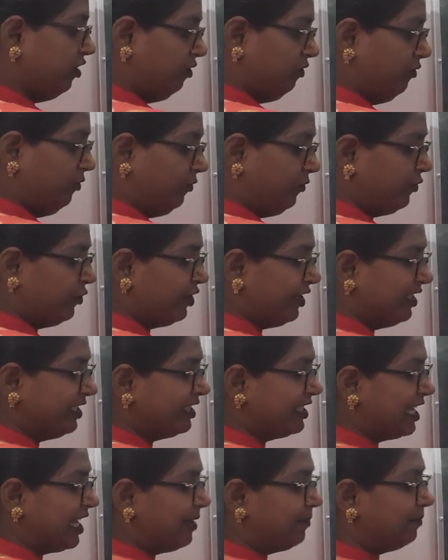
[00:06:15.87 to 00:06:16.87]
For
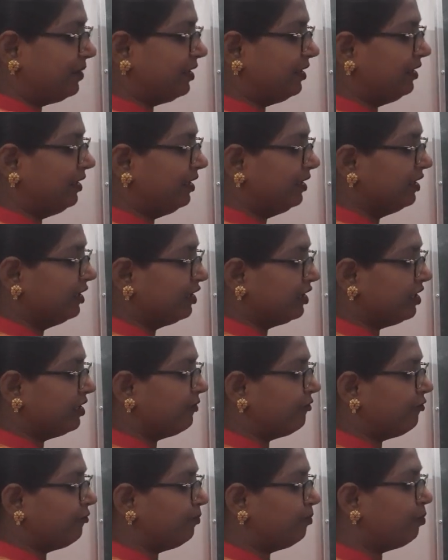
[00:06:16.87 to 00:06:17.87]
example,
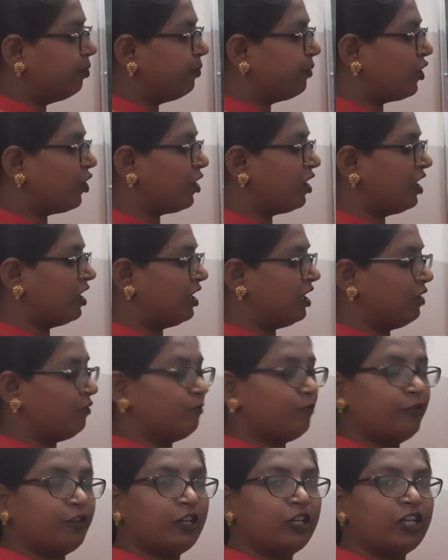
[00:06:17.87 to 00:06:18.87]
the
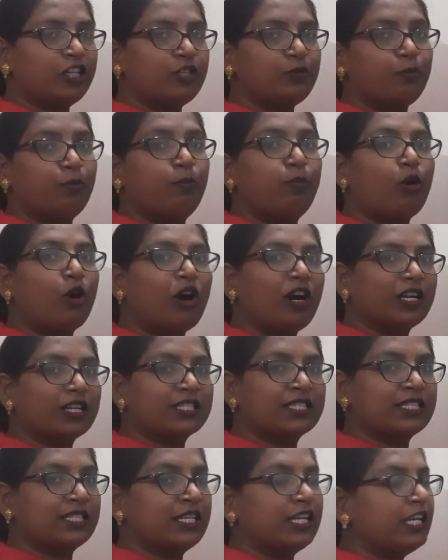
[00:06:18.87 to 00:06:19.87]
word
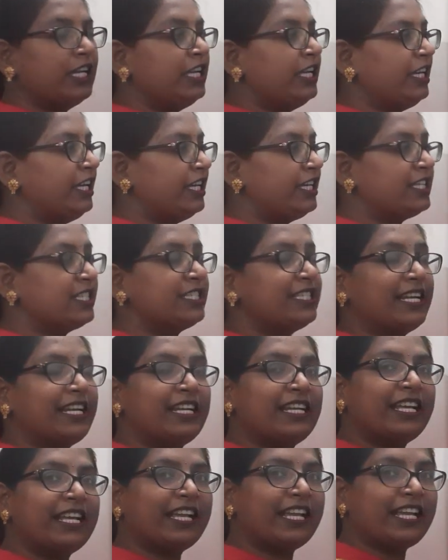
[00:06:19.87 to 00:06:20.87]
box, it is
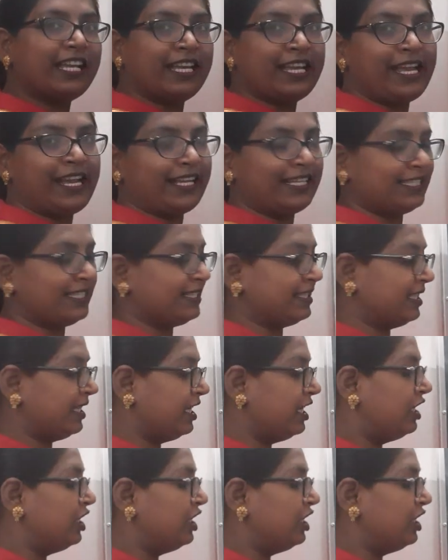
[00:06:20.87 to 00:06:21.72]
ending in x.